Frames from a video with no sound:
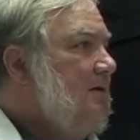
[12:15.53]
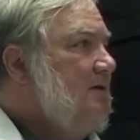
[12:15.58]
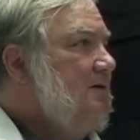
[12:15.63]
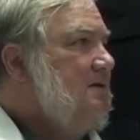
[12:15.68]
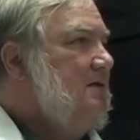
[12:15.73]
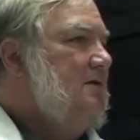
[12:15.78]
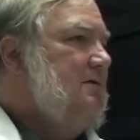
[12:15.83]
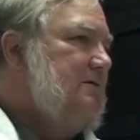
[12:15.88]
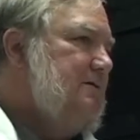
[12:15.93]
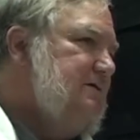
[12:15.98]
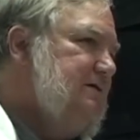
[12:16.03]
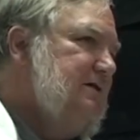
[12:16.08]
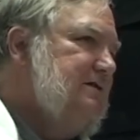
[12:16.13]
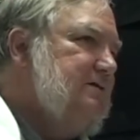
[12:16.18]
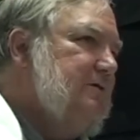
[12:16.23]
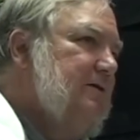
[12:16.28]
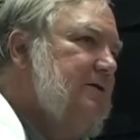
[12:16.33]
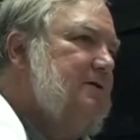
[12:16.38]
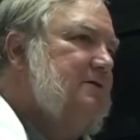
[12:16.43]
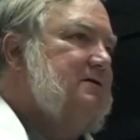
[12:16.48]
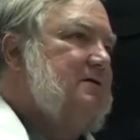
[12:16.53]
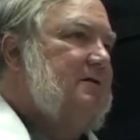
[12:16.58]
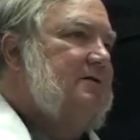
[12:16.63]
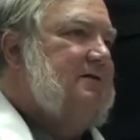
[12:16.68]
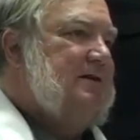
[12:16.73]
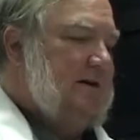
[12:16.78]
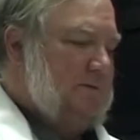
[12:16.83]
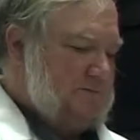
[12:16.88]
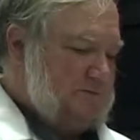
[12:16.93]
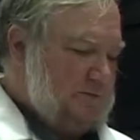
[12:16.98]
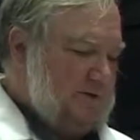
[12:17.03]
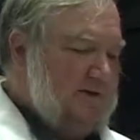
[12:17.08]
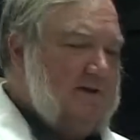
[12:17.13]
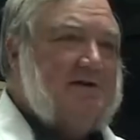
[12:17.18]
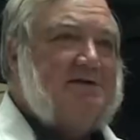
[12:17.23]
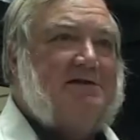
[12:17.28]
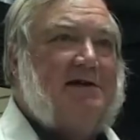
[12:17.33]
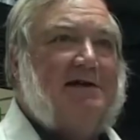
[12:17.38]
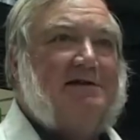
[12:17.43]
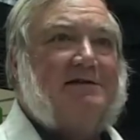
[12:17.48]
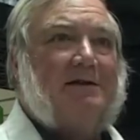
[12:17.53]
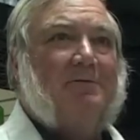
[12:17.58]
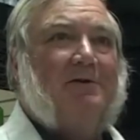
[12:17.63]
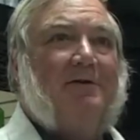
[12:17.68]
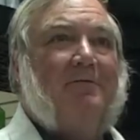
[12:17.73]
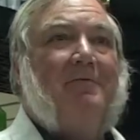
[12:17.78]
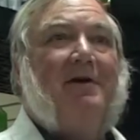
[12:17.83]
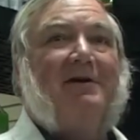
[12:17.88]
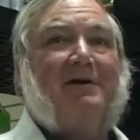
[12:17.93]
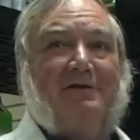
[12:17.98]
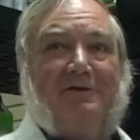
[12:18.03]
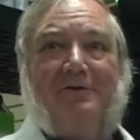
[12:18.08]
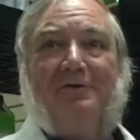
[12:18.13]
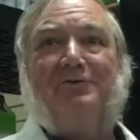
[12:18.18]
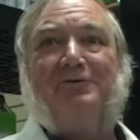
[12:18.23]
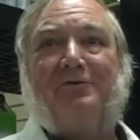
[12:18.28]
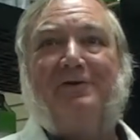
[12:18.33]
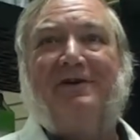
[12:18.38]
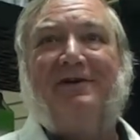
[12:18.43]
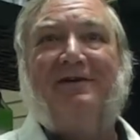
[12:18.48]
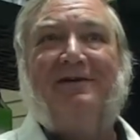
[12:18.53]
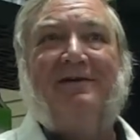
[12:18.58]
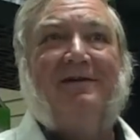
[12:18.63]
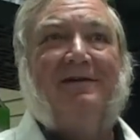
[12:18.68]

So it's just one of those little tips. One of these days I'm going to make a nutrient